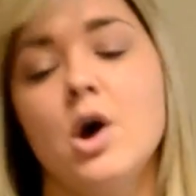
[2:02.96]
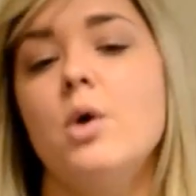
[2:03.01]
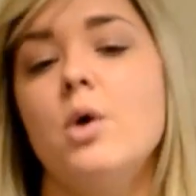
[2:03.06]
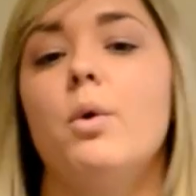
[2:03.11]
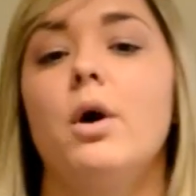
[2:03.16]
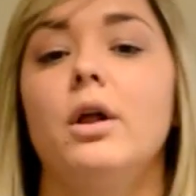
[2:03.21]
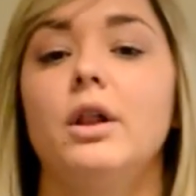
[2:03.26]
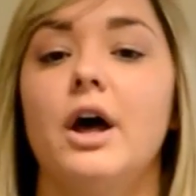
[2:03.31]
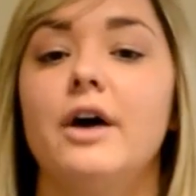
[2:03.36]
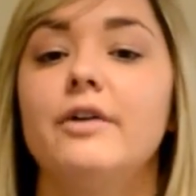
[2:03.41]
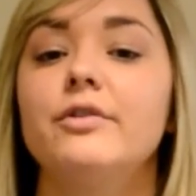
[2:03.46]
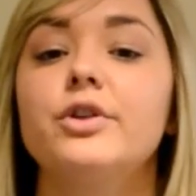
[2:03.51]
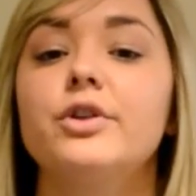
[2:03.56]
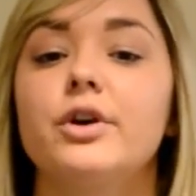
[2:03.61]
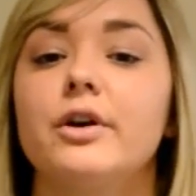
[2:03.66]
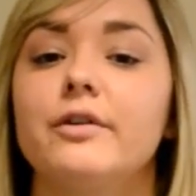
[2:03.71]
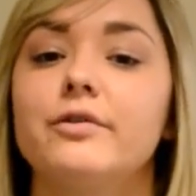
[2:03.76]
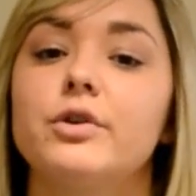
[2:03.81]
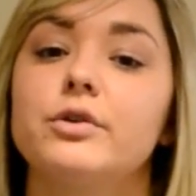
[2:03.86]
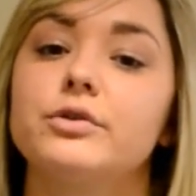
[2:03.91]
while
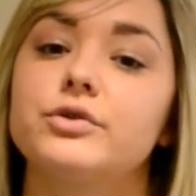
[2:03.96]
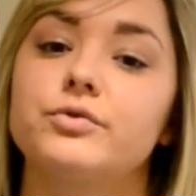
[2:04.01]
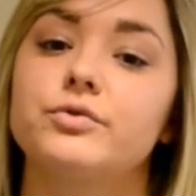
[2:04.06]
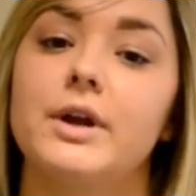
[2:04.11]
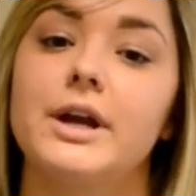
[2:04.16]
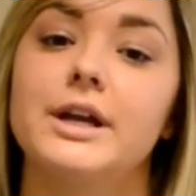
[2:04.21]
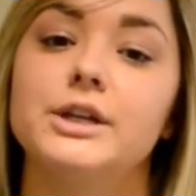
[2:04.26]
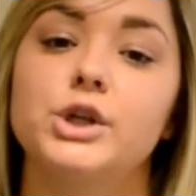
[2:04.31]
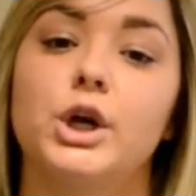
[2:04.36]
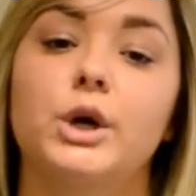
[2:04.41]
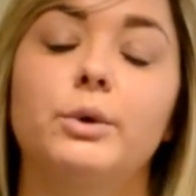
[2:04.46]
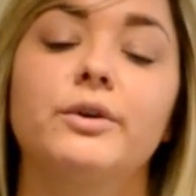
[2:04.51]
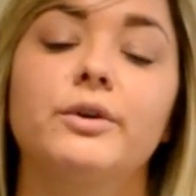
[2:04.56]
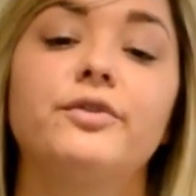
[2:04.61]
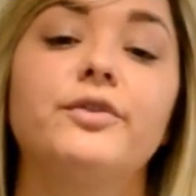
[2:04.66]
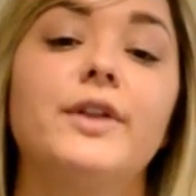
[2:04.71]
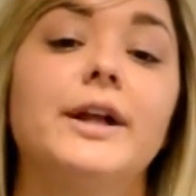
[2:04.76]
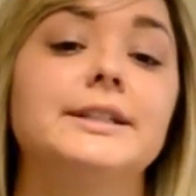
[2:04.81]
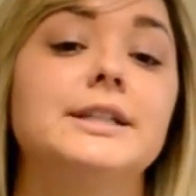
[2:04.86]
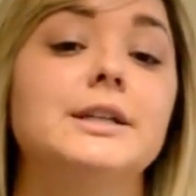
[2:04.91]
other of those rays are
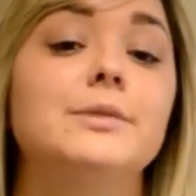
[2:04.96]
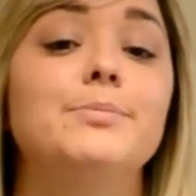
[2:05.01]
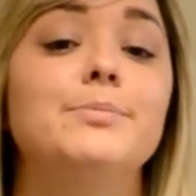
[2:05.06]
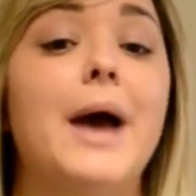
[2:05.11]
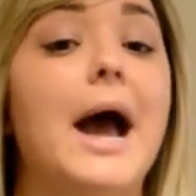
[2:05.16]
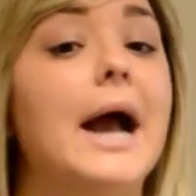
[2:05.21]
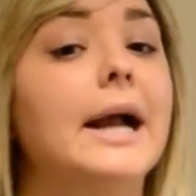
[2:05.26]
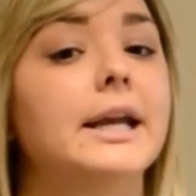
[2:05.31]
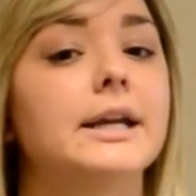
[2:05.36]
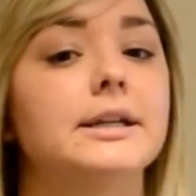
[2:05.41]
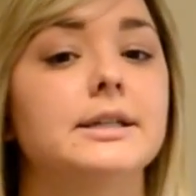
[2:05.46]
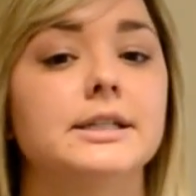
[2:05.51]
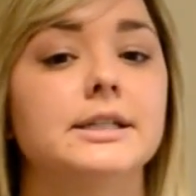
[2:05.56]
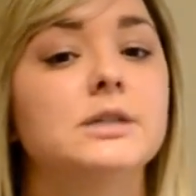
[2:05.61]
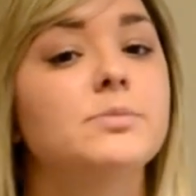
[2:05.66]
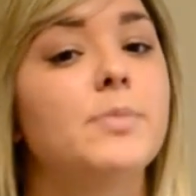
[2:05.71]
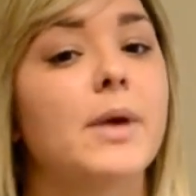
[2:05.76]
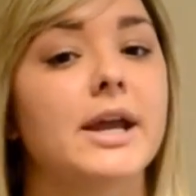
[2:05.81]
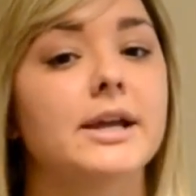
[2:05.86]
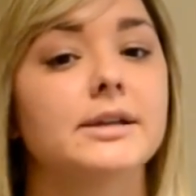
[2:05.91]
reflected back into
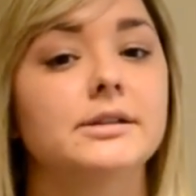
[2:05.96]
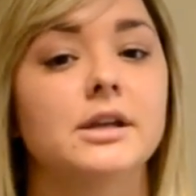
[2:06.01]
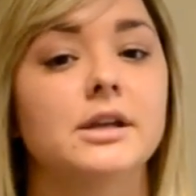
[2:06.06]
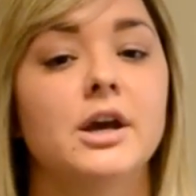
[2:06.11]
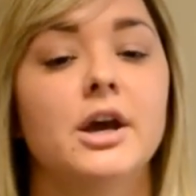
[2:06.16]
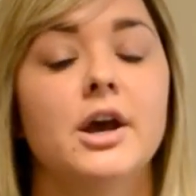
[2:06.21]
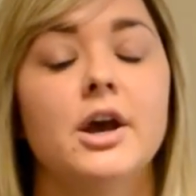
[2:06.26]
space.